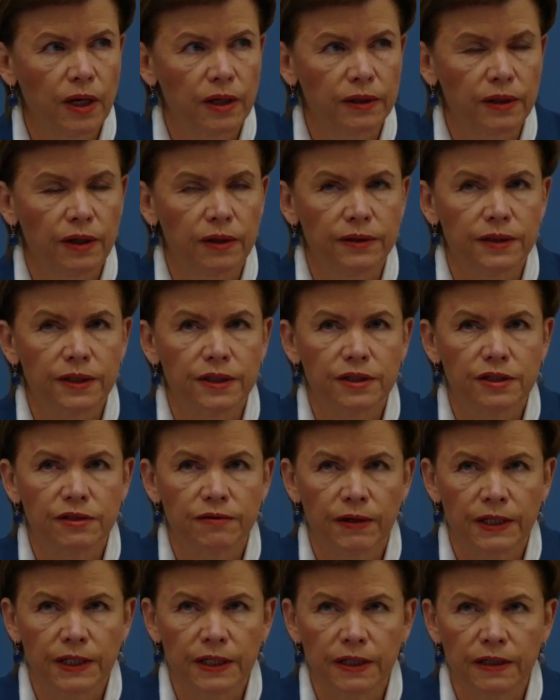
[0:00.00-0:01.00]
And it is
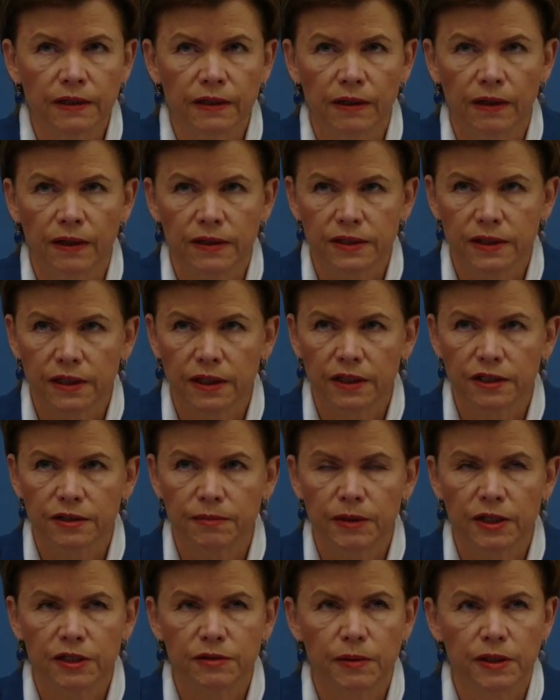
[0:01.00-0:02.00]
clear that for
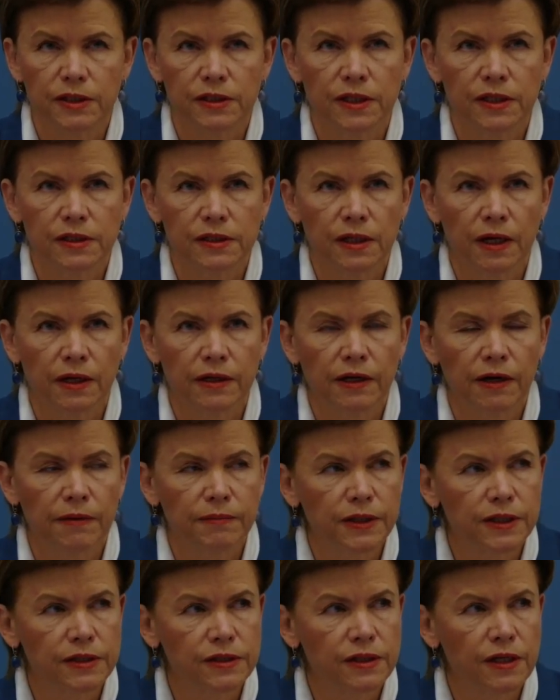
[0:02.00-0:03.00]
Latvia, UN is
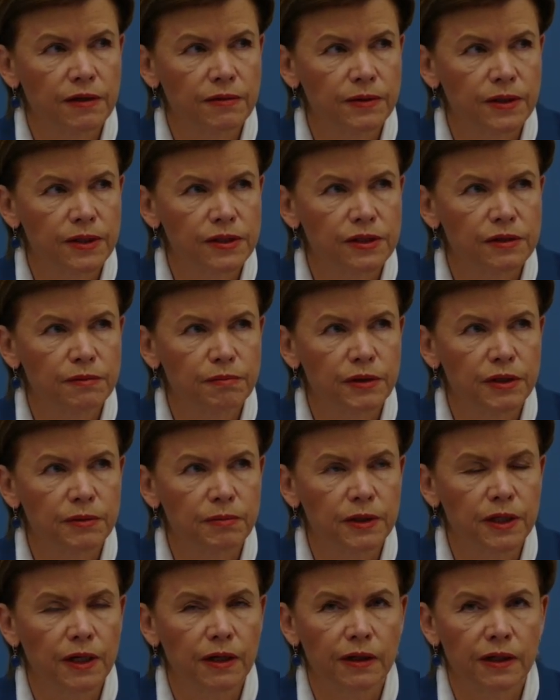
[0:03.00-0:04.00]
very important.
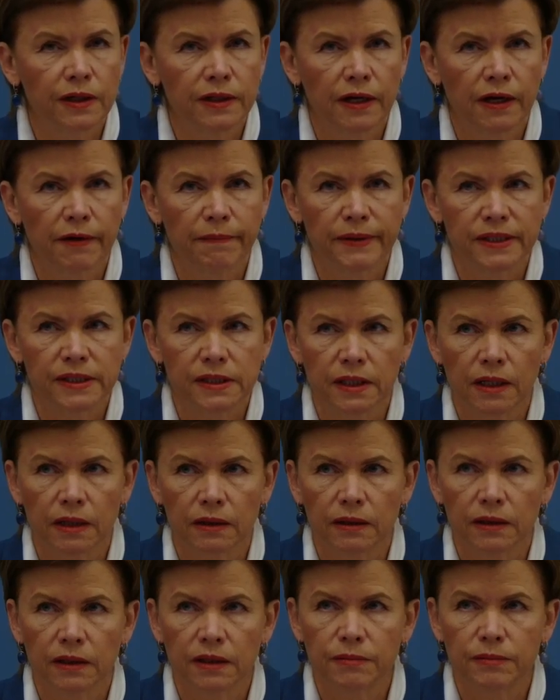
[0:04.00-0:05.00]
So we
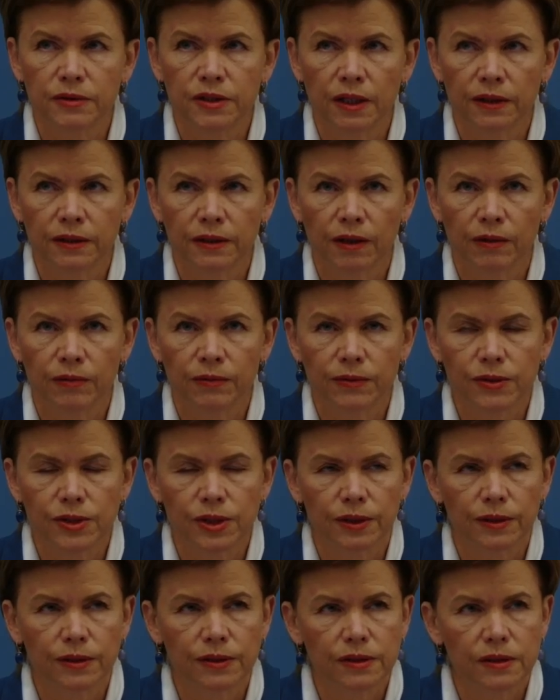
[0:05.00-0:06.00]
became a member
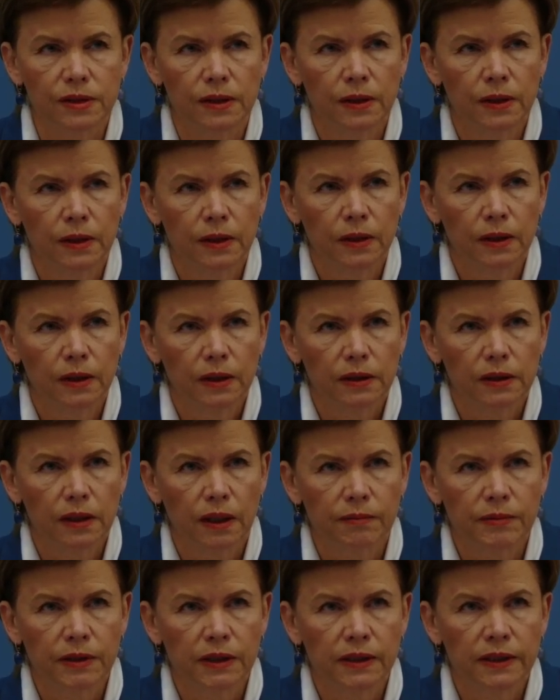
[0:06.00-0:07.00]
in
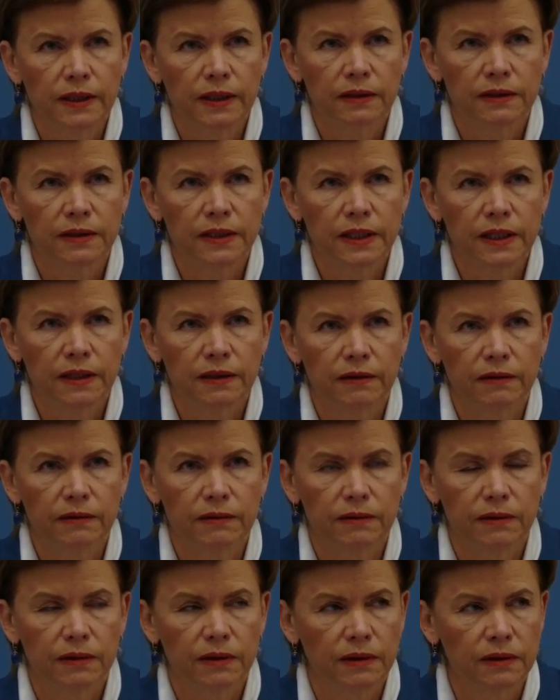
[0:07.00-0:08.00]
1991 after
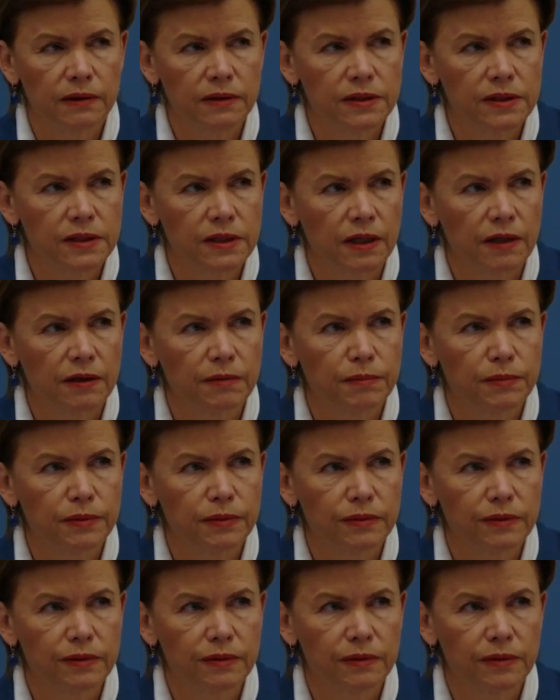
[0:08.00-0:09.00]
restoring independence.
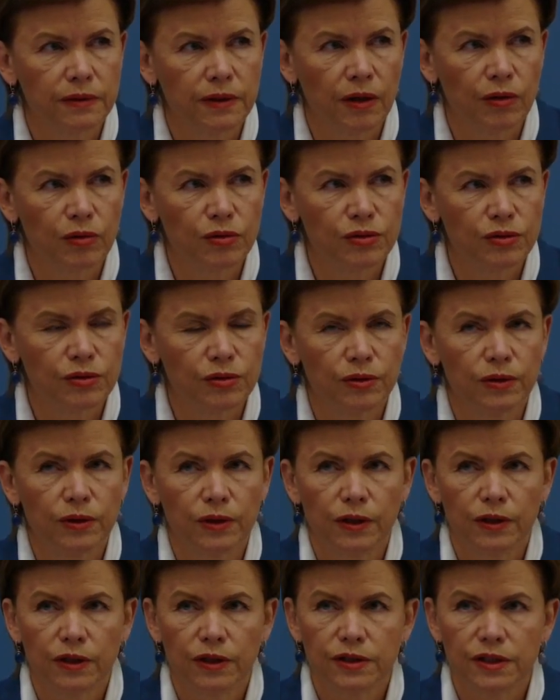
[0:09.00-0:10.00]
It was a great
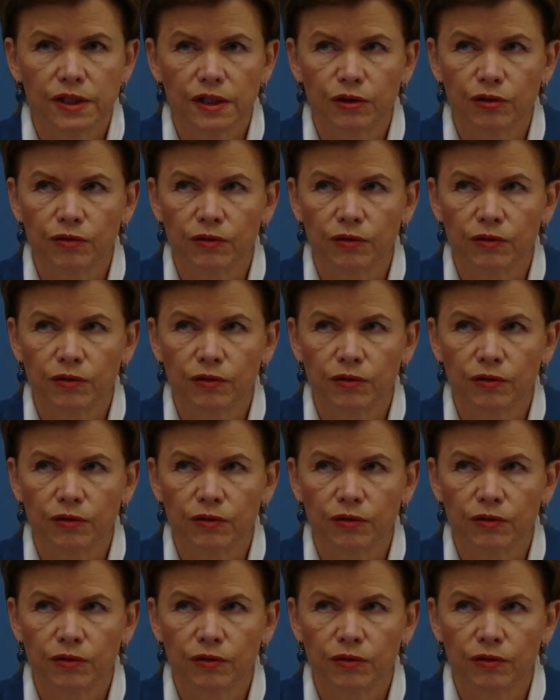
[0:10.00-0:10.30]
day